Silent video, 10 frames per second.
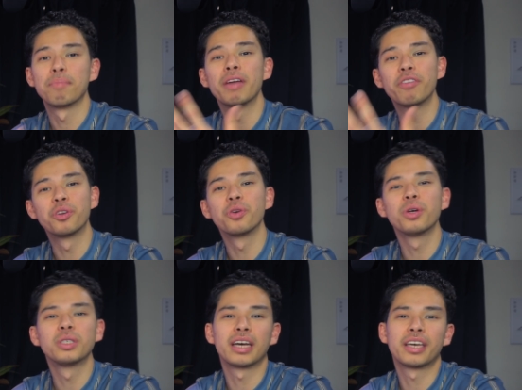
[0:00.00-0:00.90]
But if you do
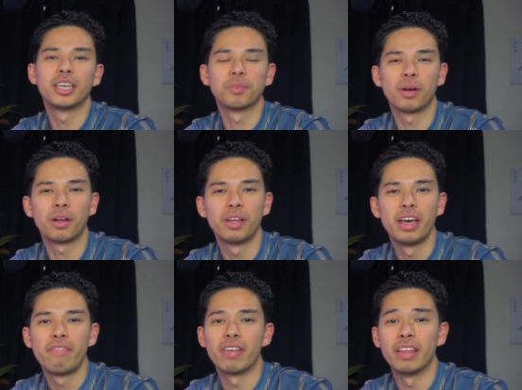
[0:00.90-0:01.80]
use Anki as well,
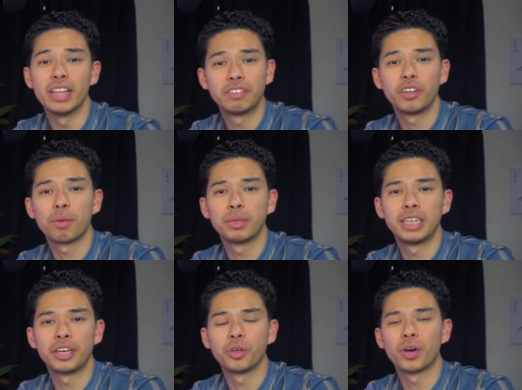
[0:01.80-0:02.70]
then in this video, I'll be
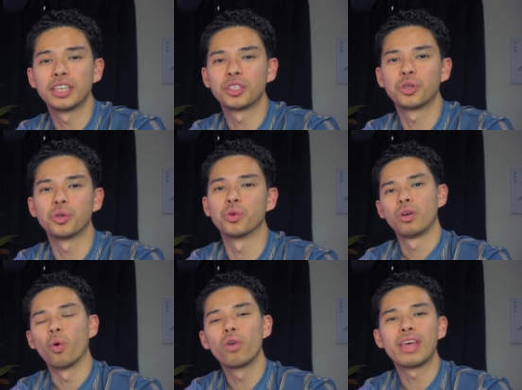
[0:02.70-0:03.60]
taking you guys through
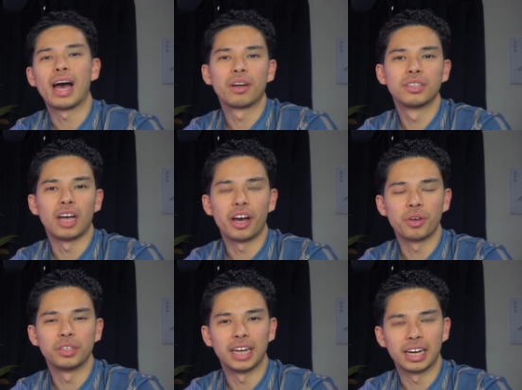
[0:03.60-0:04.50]
all of the add-ons that I
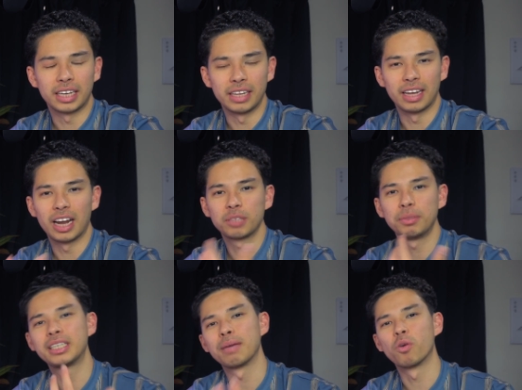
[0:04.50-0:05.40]
use in Anki that allows
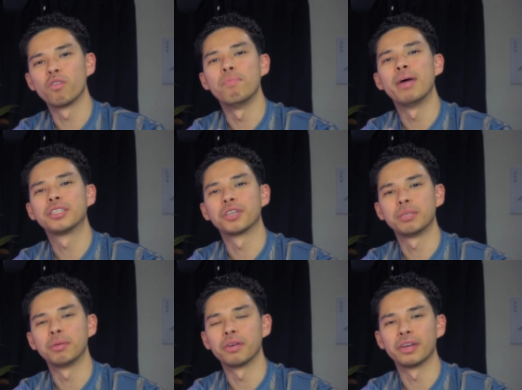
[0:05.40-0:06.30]
me to get more of a better
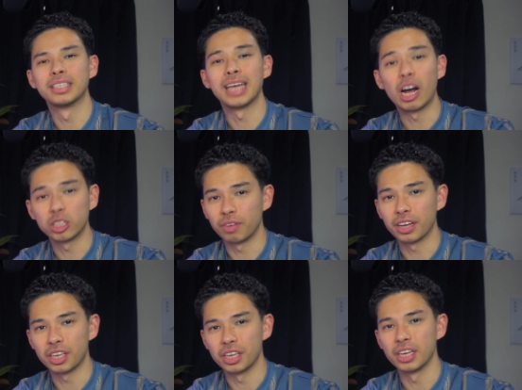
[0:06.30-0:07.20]
experience out of
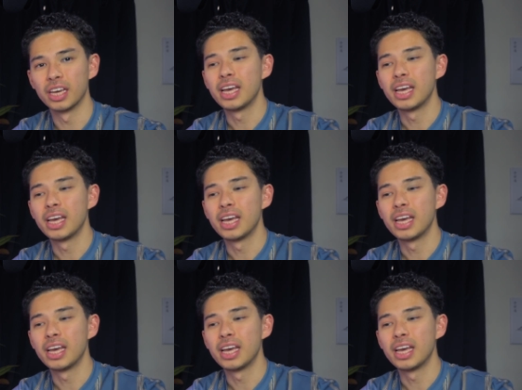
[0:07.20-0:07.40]
Anki